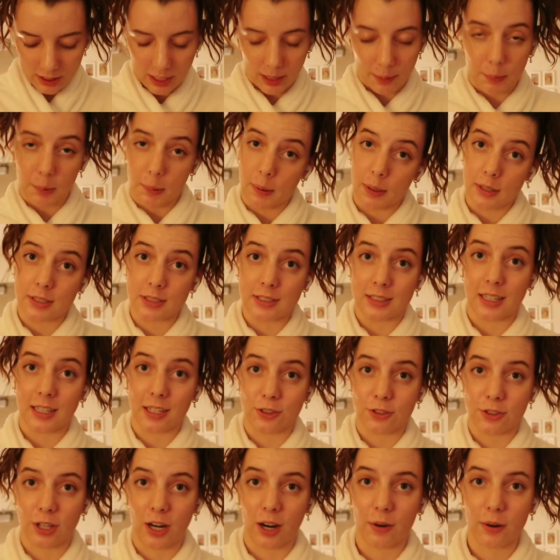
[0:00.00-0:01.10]
I'm about to take a
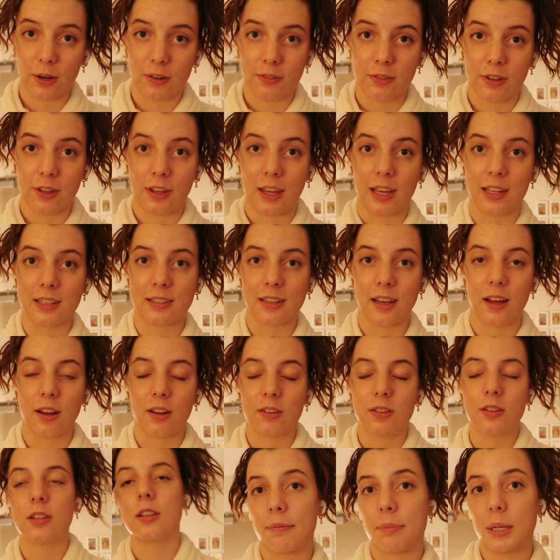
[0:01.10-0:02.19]
shower if you can't tell.
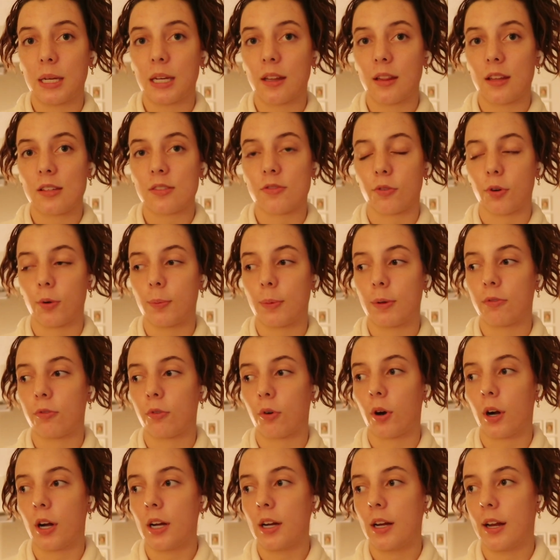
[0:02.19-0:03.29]
I've been in this room
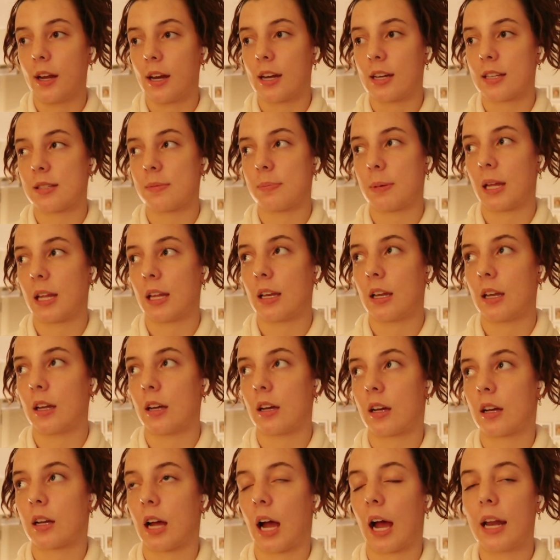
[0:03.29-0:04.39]
before and it's been
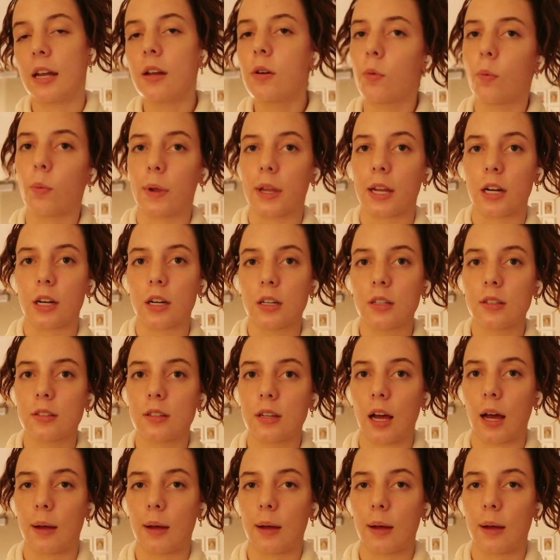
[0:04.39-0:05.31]
kind of weird.